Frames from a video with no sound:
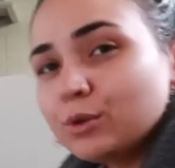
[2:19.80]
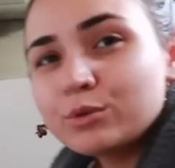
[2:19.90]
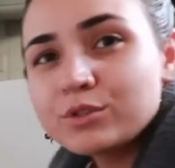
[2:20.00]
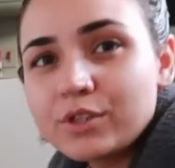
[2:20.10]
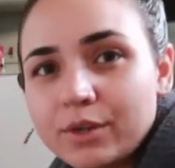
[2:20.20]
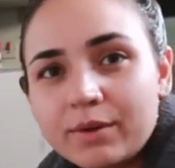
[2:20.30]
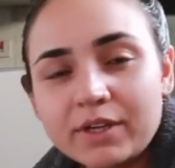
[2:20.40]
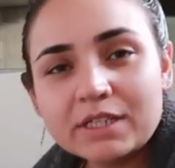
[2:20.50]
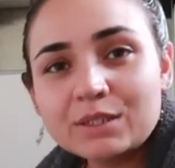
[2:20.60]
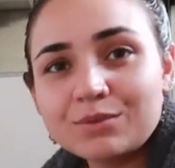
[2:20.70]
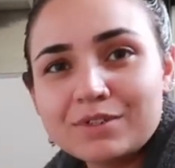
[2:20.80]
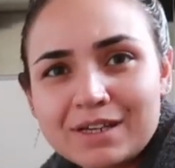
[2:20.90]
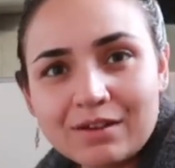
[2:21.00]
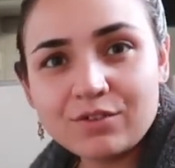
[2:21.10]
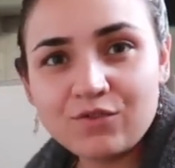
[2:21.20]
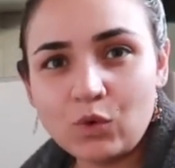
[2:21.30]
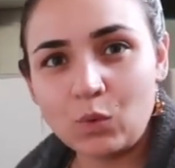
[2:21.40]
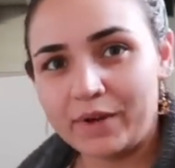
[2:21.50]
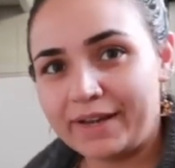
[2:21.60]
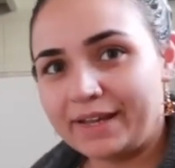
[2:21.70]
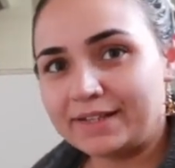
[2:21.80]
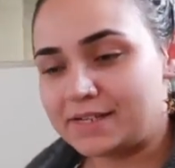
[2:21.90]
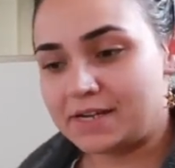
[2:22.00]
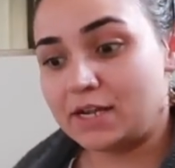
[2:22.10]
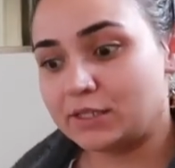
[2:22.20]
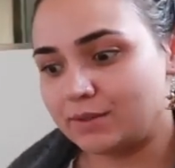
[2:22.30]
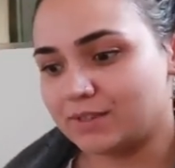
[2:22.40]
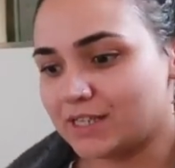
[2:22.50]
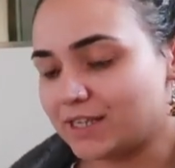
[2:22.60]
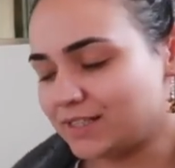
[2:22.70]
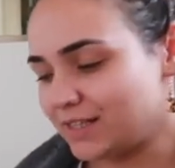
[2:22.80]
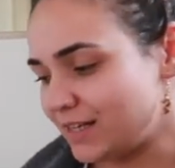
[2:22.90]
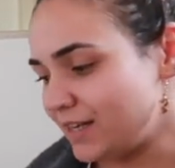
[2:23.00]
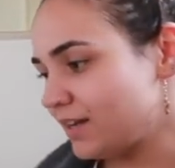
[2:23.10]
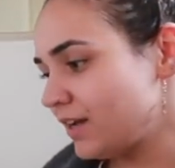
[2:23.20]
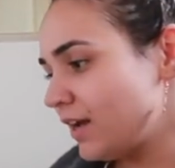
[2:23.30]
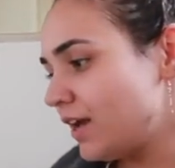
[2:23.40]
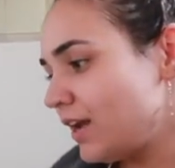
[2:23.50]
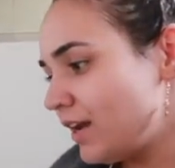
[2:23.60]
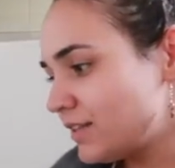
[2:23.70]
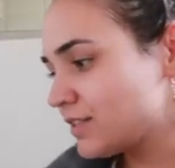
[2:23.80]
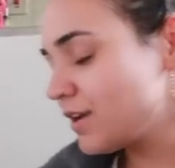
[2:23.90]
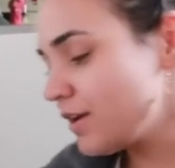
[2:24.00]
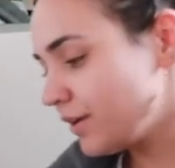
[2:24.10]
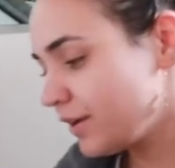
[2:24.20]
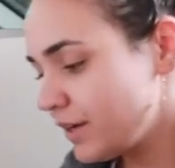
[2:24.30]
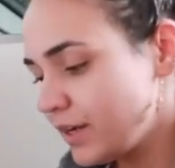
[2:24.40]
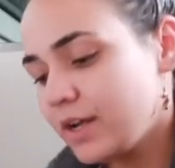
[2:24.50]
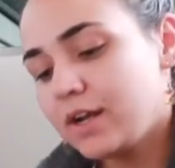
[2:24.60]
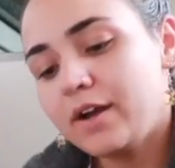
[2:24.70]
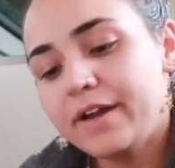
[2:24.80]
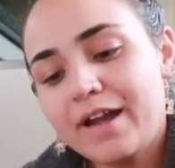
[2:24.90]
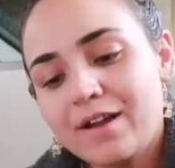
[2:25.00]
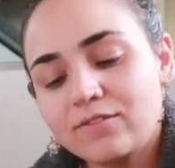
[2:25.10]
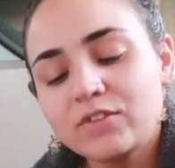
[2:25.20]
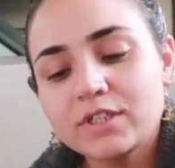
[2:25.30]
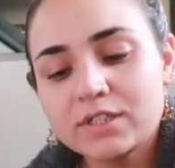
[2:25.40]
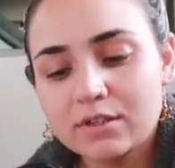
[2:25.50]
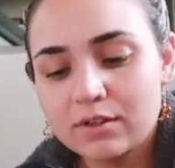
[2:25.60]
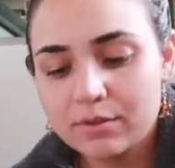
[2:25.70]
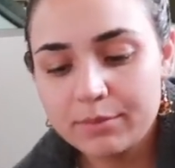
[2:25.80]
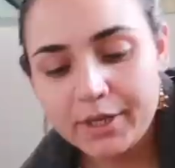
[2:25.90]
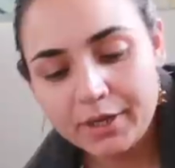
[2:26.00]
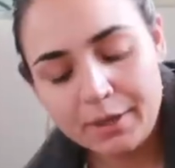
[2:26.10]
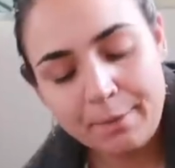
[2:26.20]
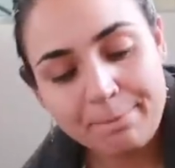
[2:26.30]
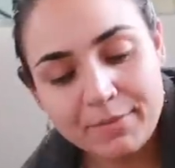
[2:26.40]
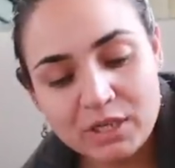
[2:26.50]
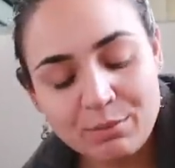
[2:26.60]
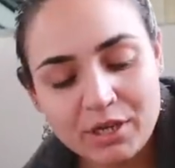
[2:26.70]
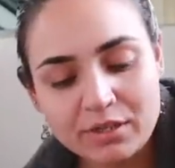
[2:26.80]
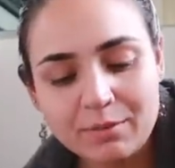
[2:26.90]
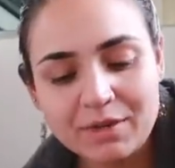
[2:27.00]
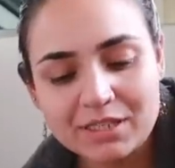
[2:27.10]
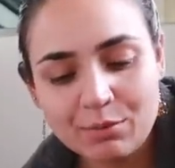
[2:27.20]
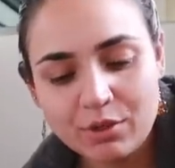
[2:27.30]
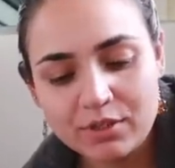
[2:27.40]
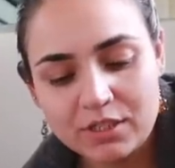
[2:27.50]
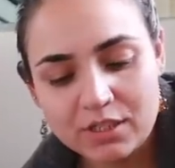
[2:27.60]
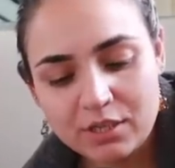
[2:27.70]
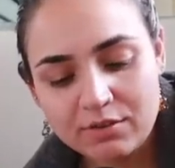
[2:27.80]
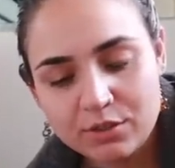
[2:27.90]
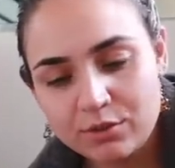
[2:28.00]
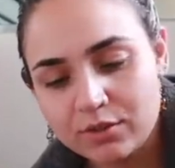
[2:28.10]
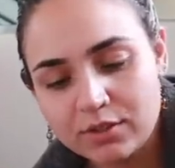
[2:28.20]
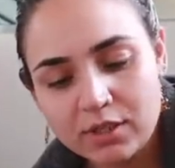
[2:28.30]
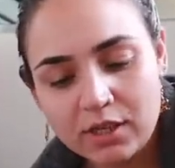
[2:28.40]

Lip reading: Also sorted out the floor in here today, so it's nice and clean. Let's go. I have some tomato mascarpone stirring sauce.